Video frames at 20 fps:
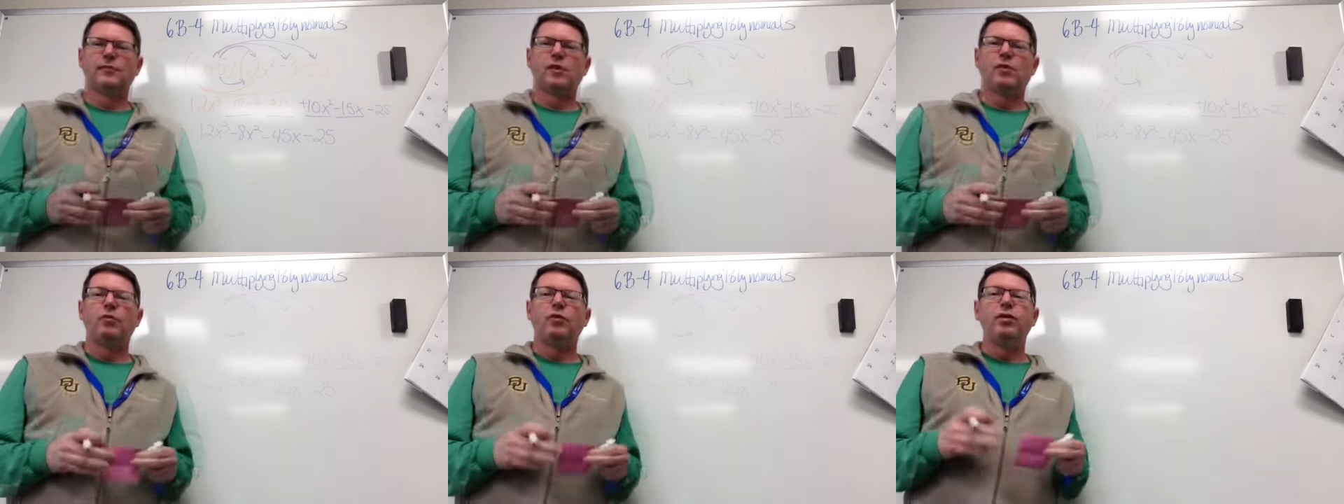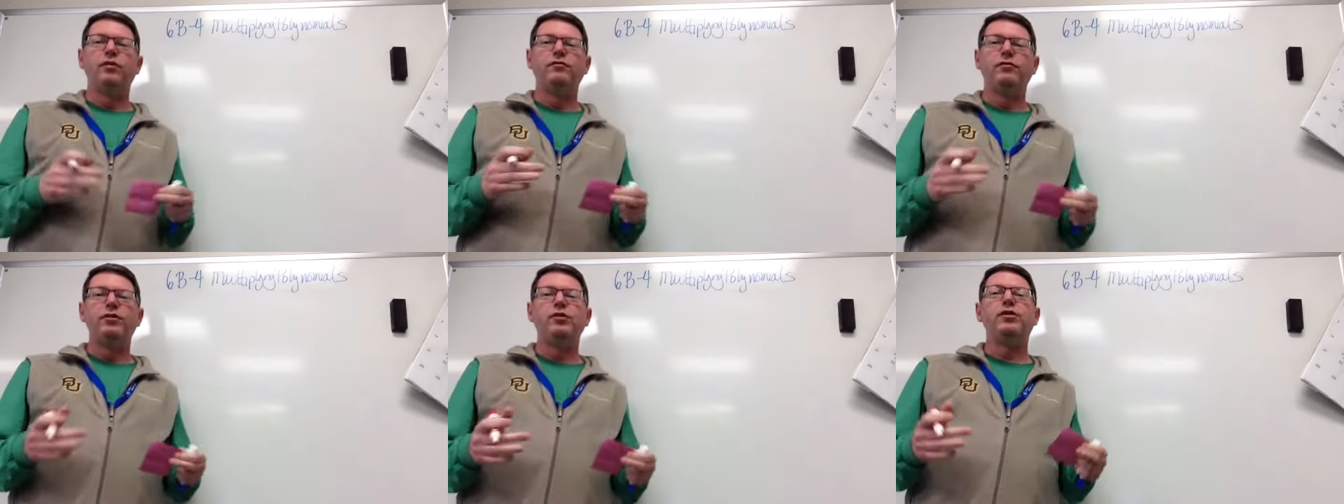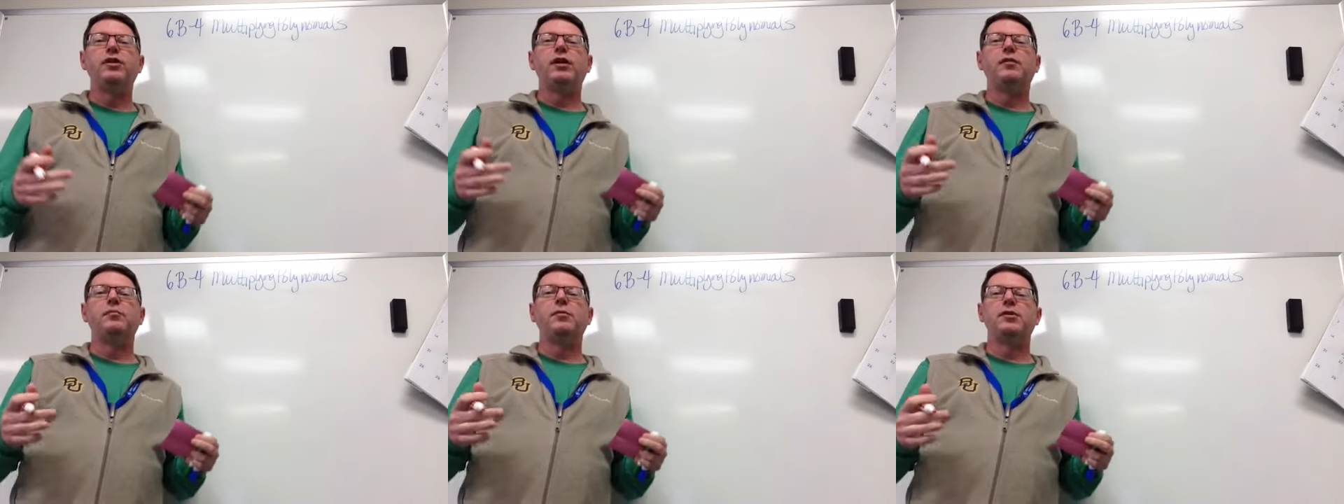Well, if you
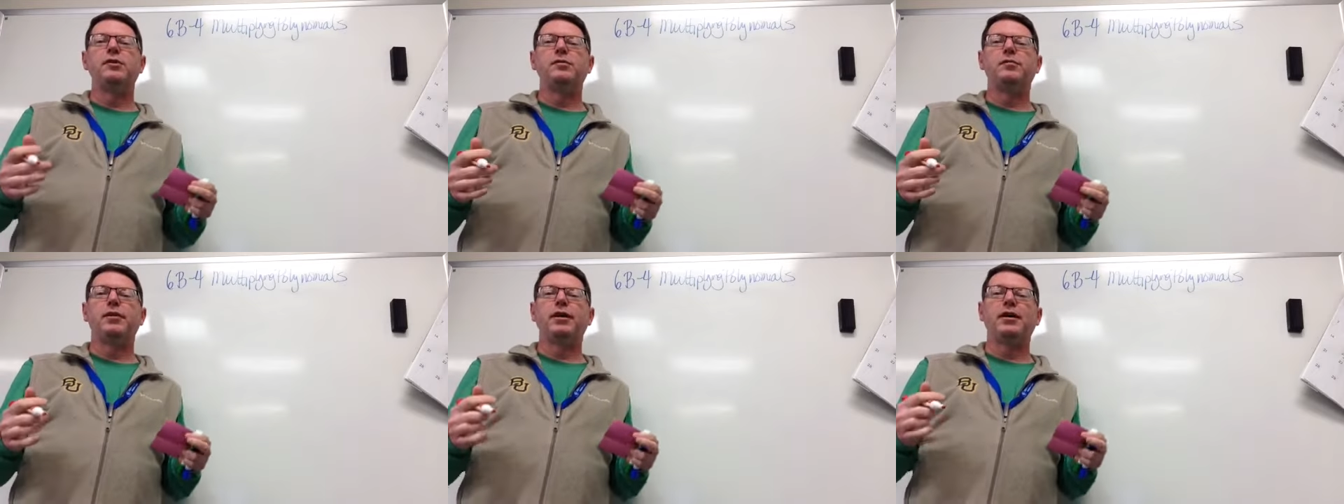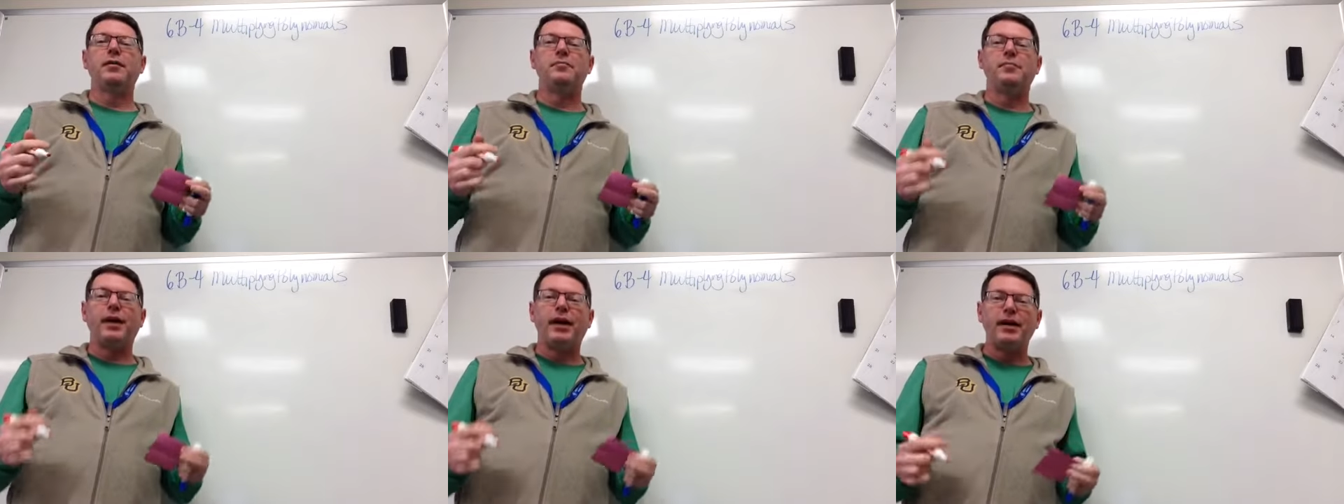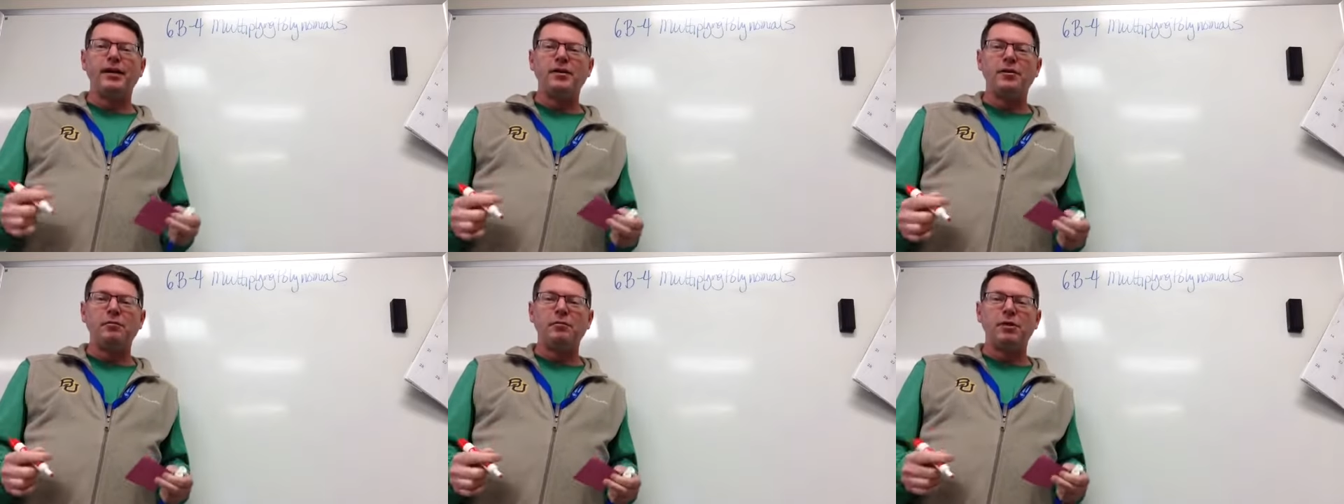thought multiplying a
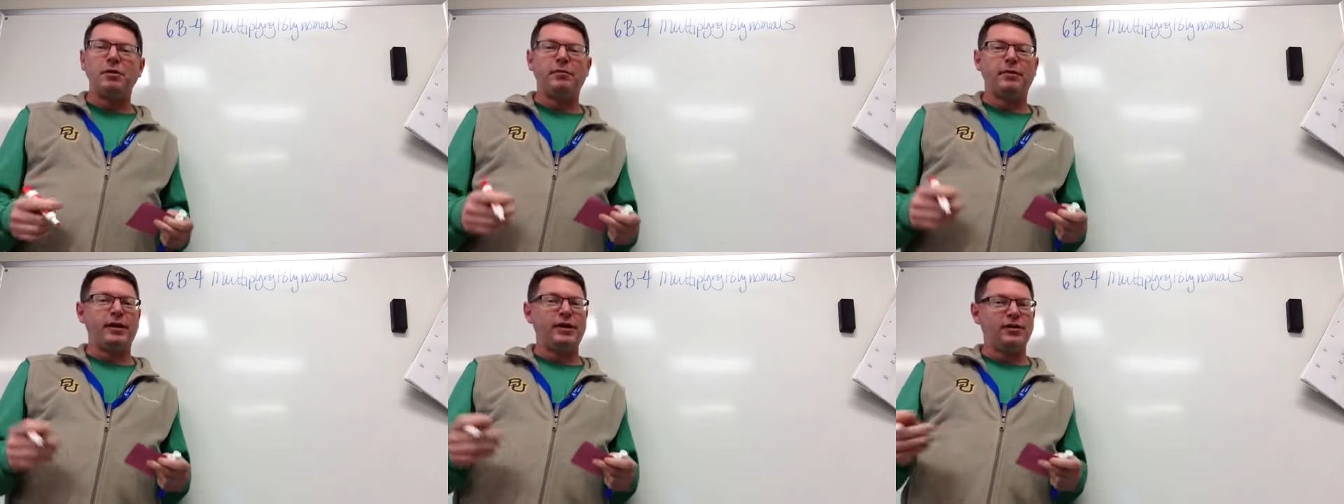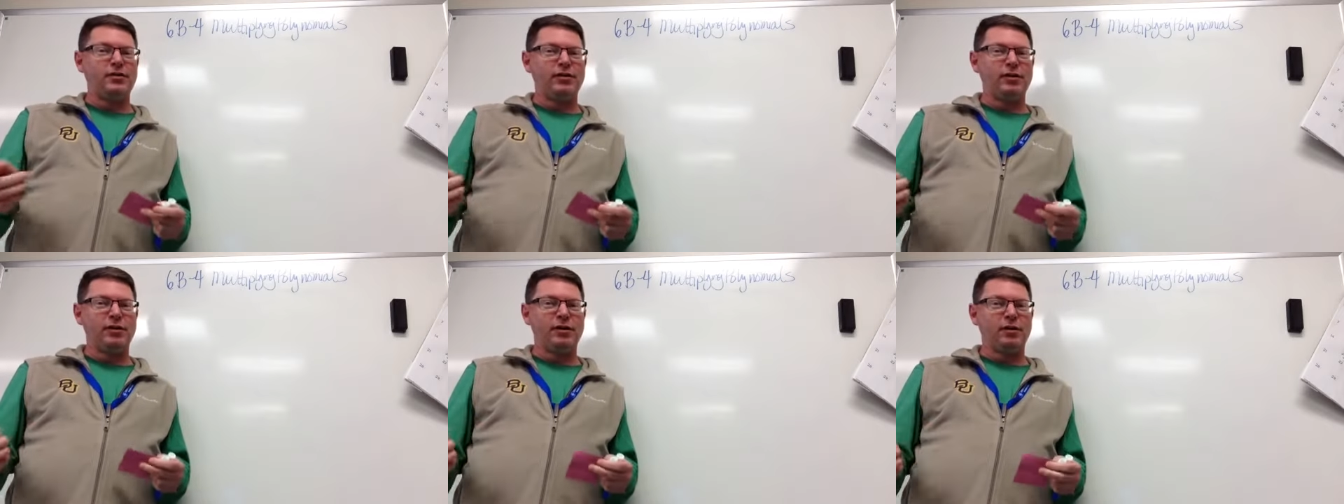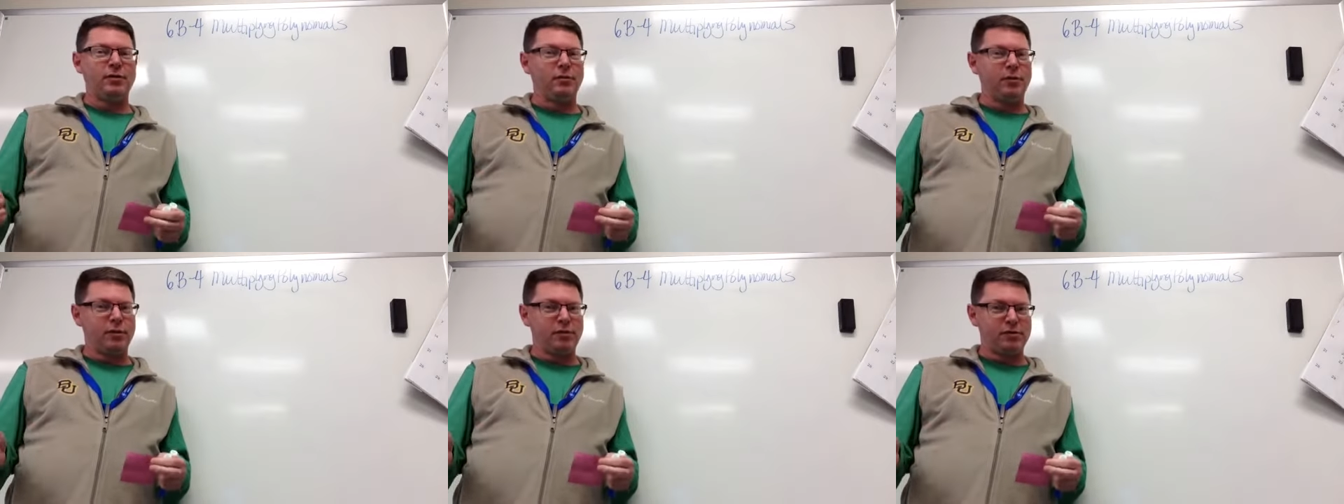binomial by a
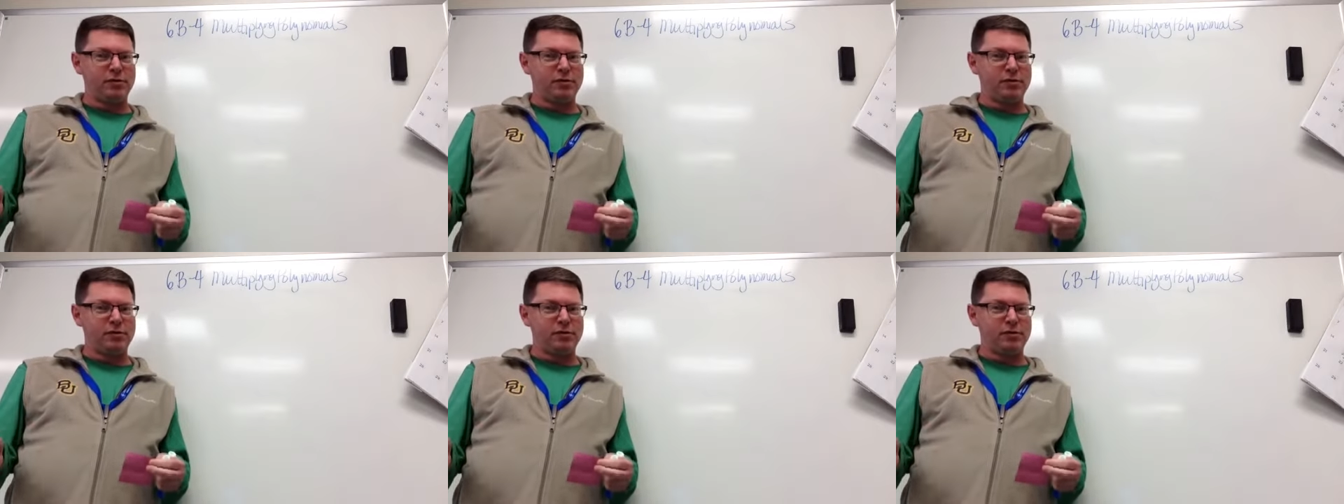trinomial